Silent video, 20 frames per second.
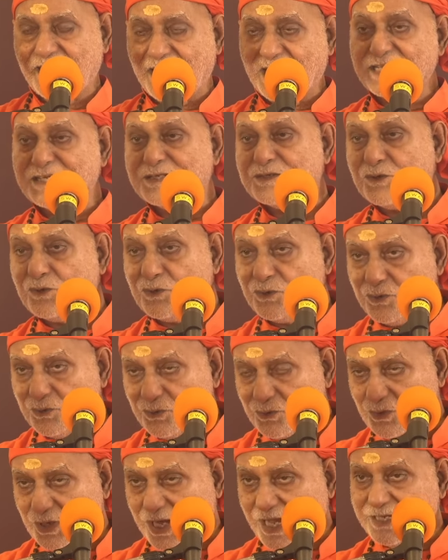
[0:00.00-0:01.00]
I
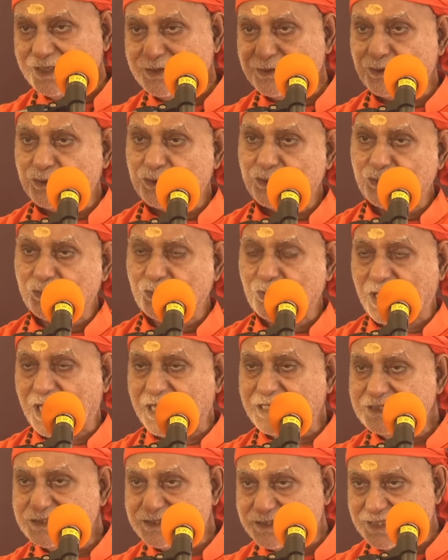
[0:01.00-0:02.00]
know,
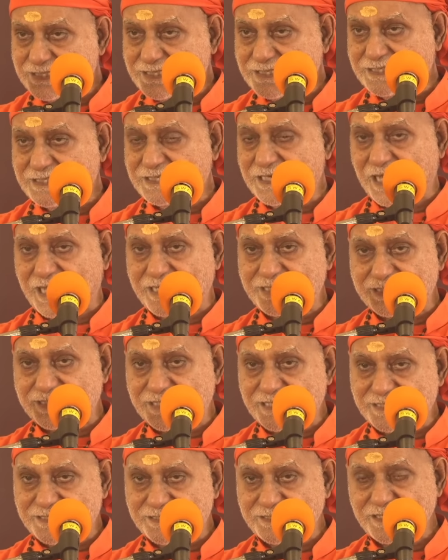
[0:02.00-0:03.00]
I seek, I
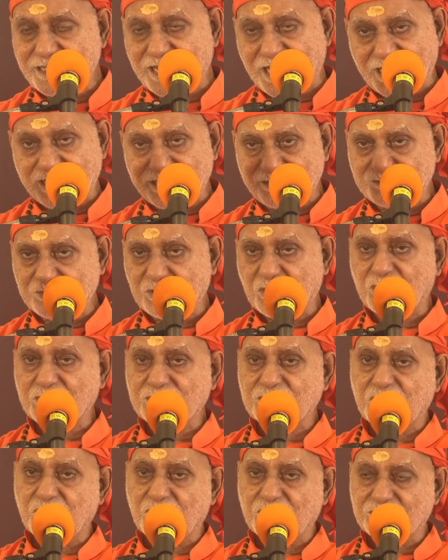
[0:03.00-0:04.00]
get, I have
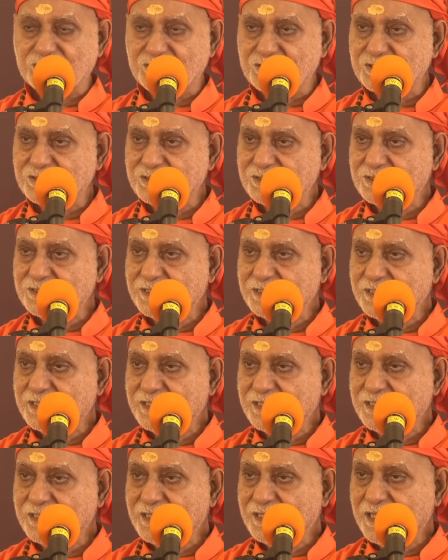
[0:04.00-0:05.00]
not got.
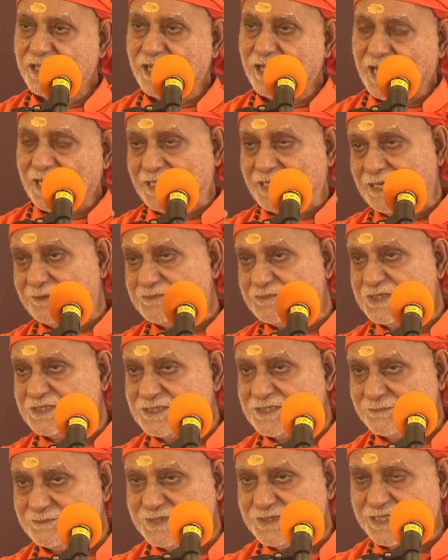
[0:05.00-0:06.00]
I am
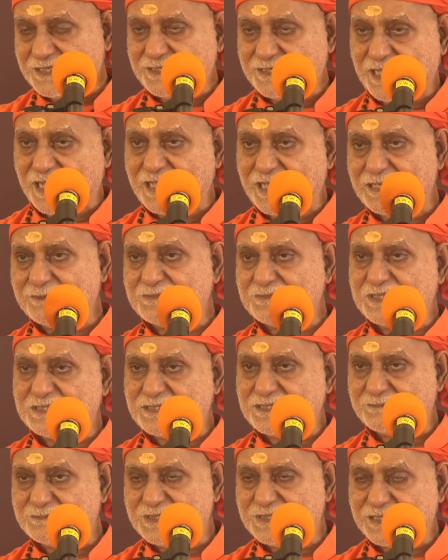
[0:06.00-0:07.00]
the subject, I am the
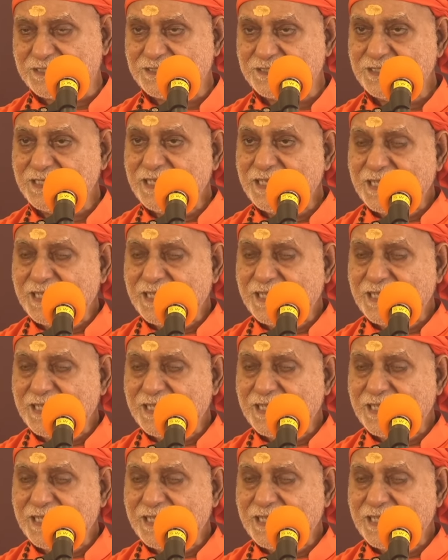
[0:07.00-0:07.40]
subject.